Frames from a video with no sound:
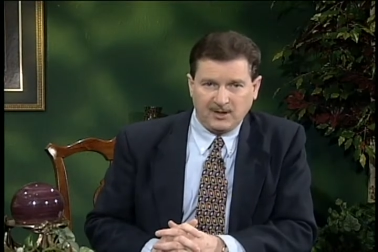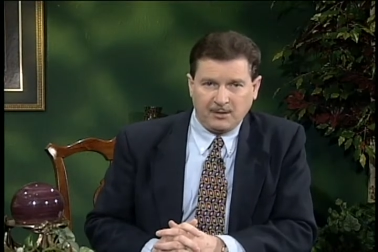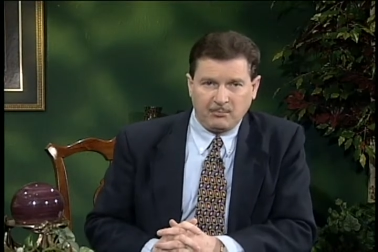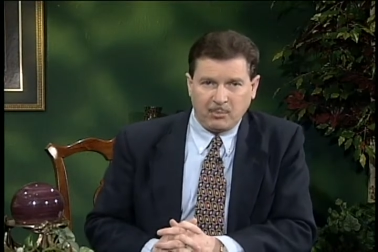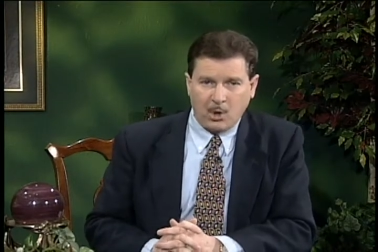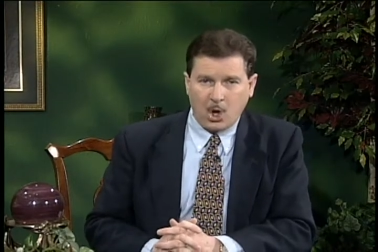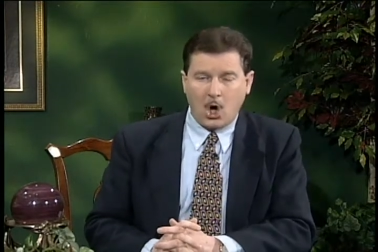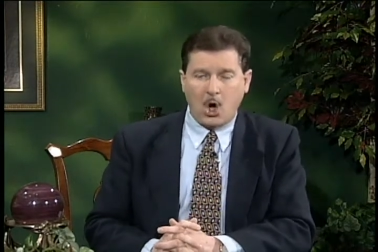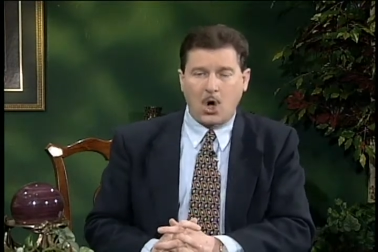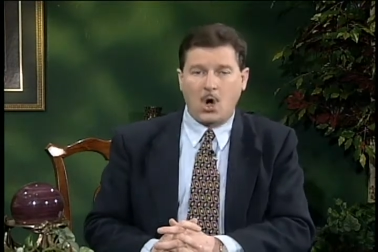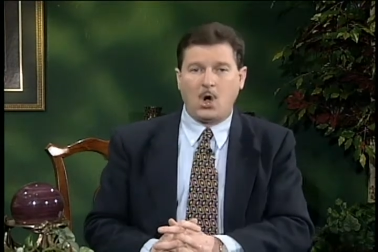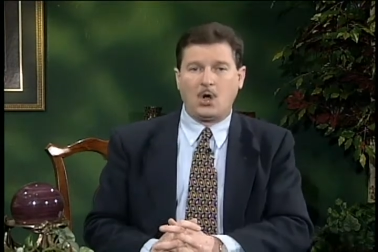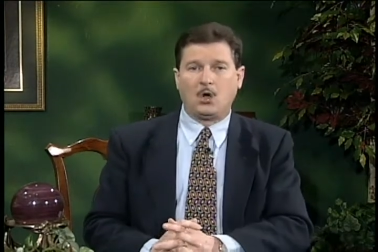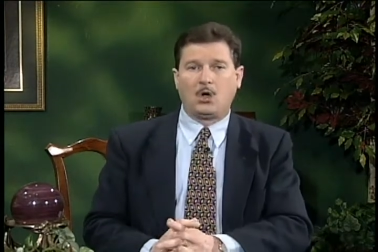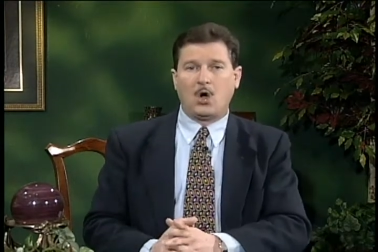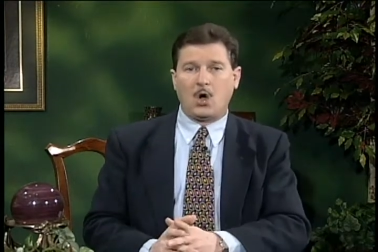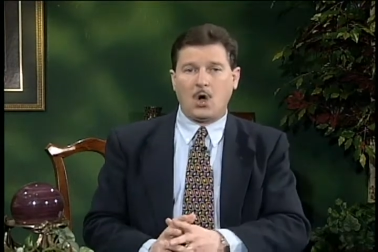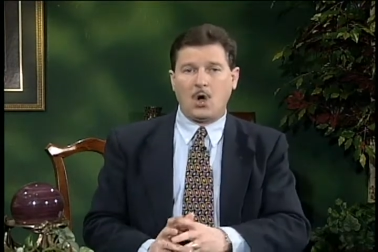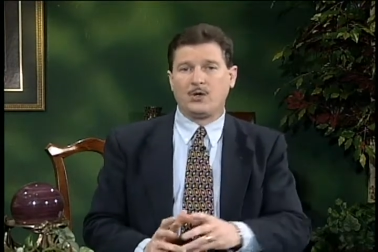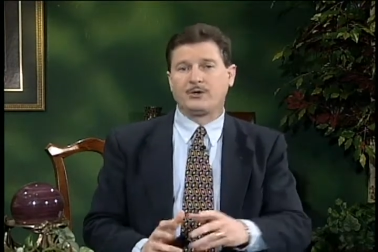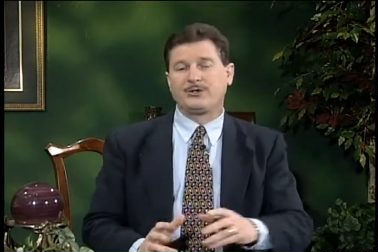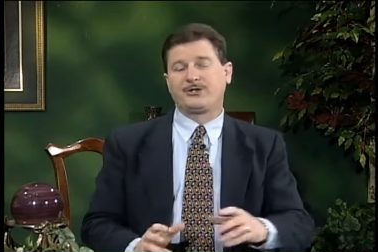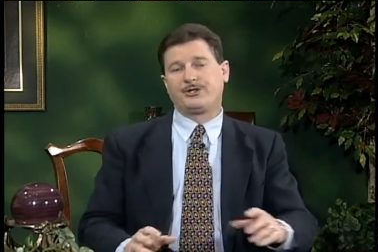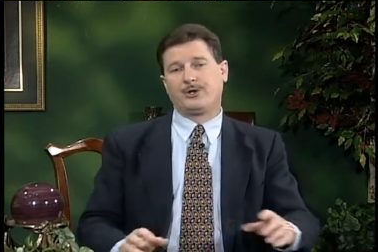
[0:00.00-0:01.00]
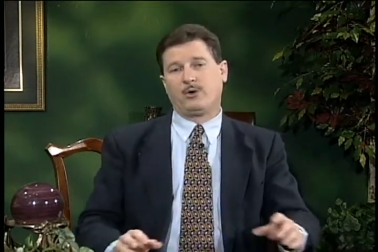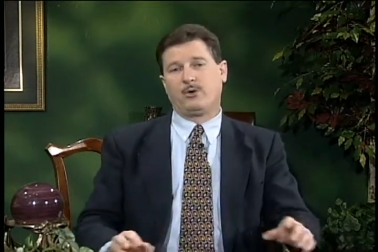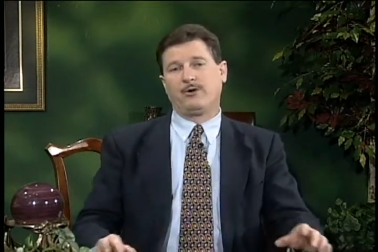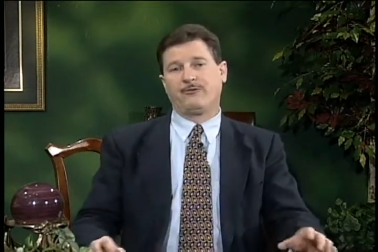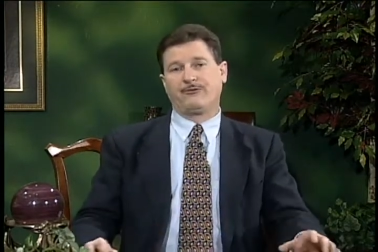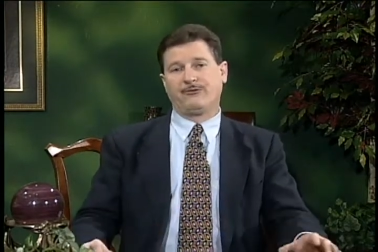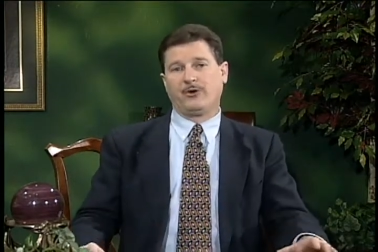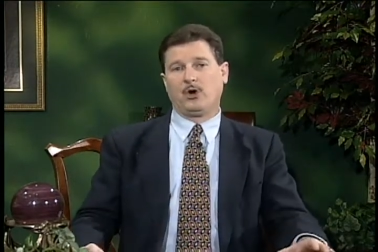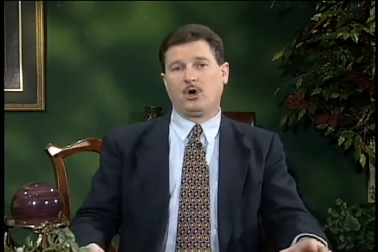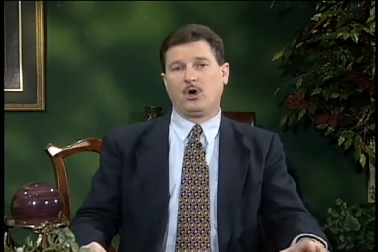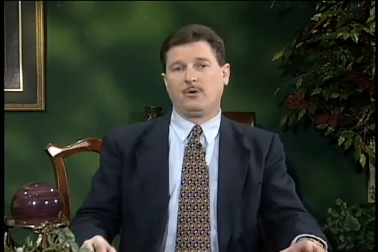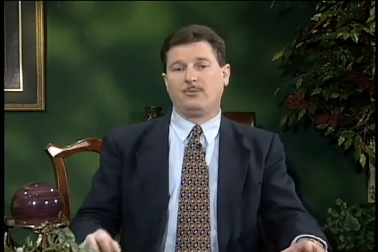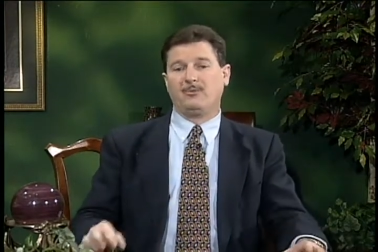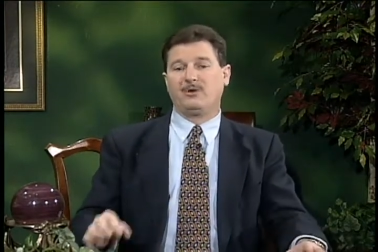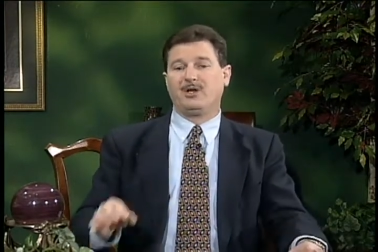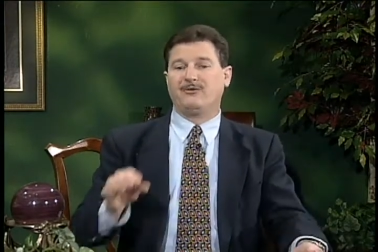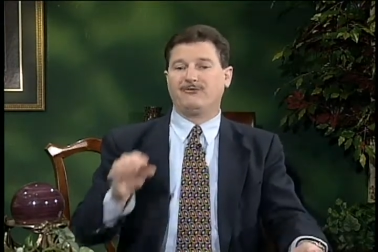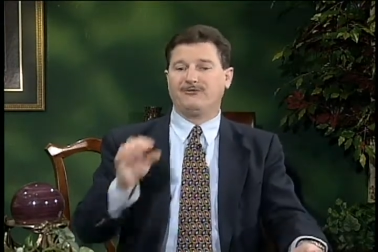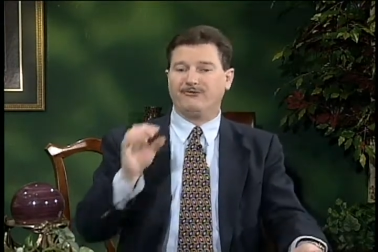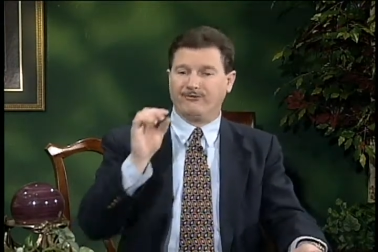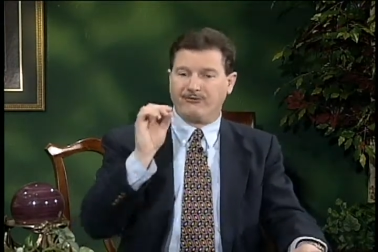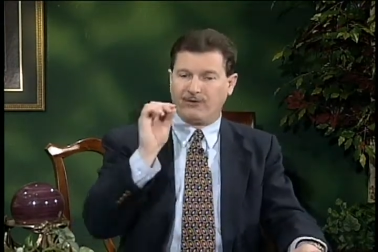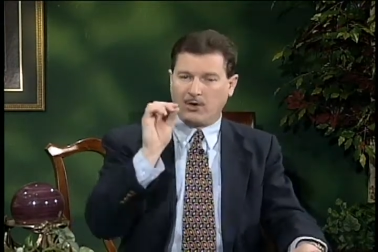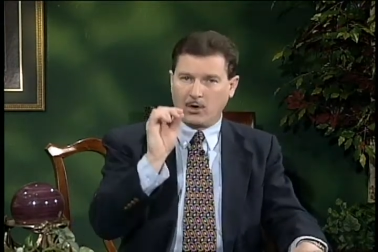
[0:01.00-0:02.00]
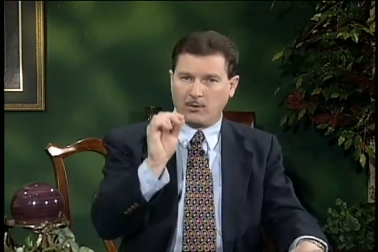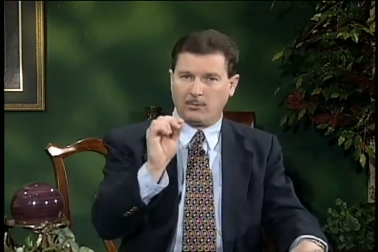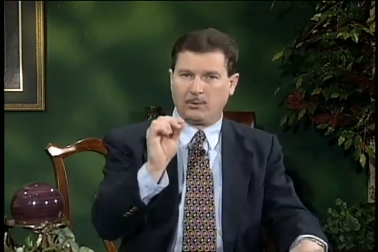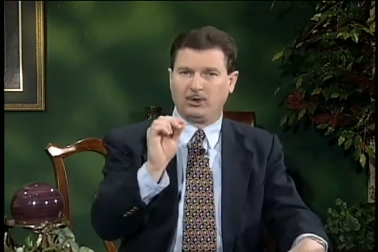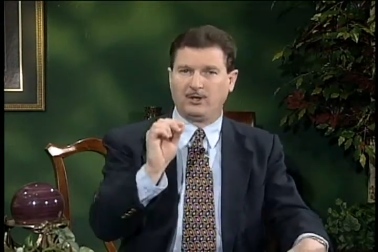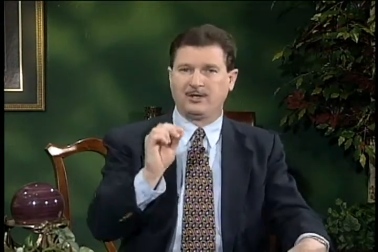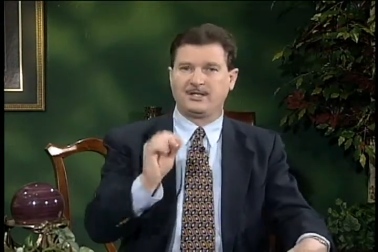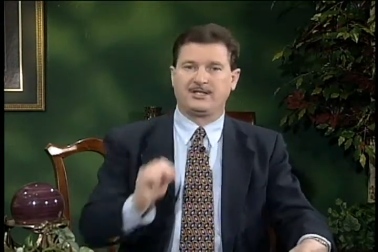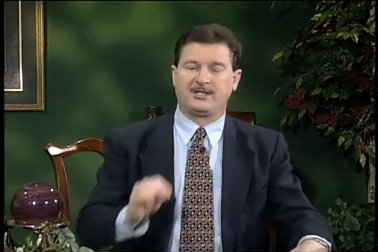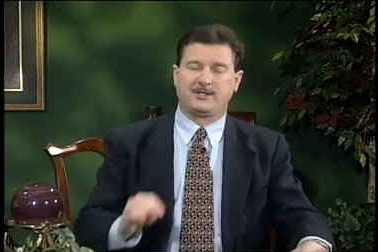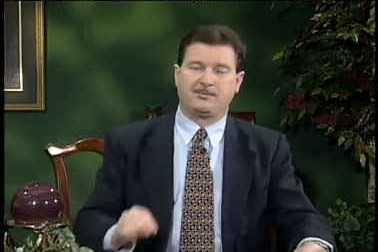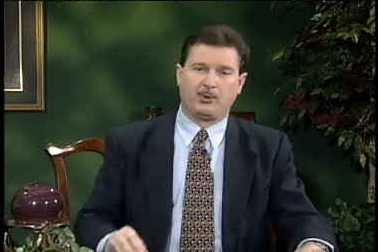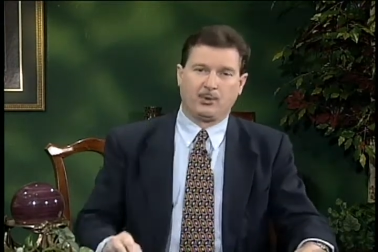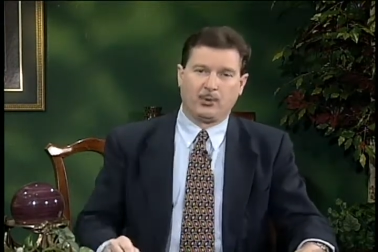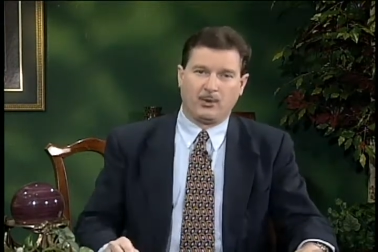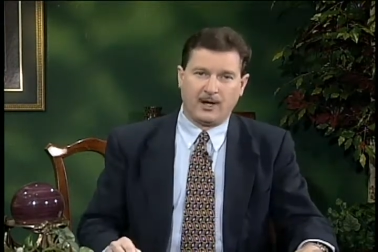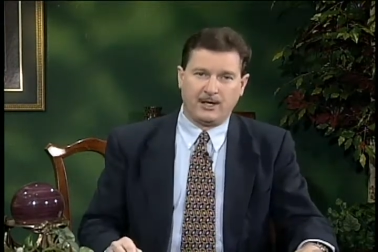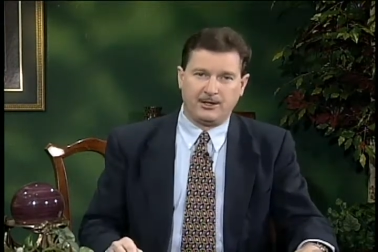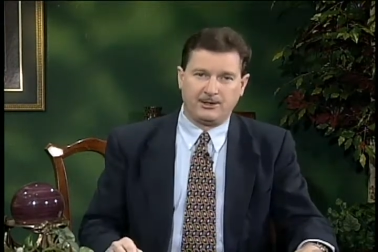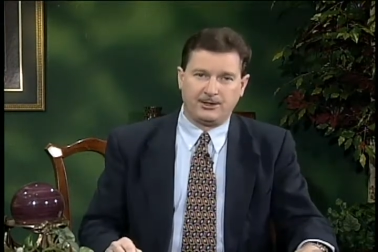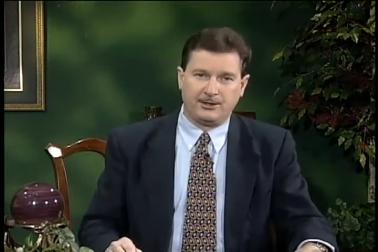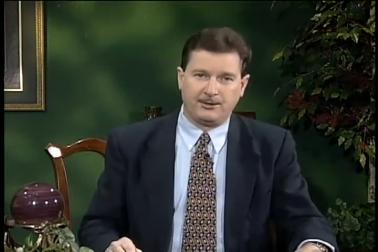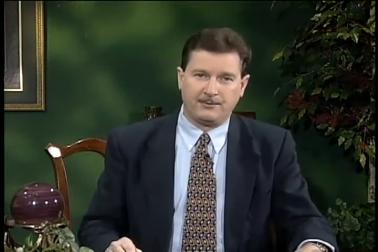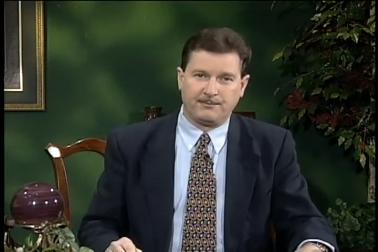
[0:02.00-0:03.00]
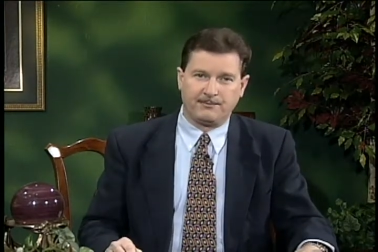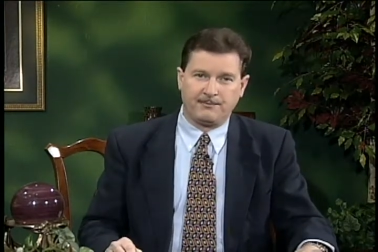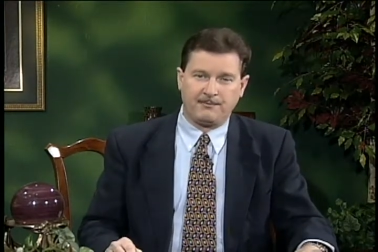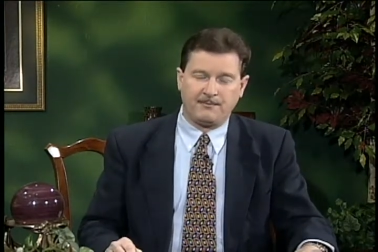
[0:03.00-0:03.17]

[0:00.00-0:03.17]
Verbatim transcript: Paul also affirmed verbal inspiration.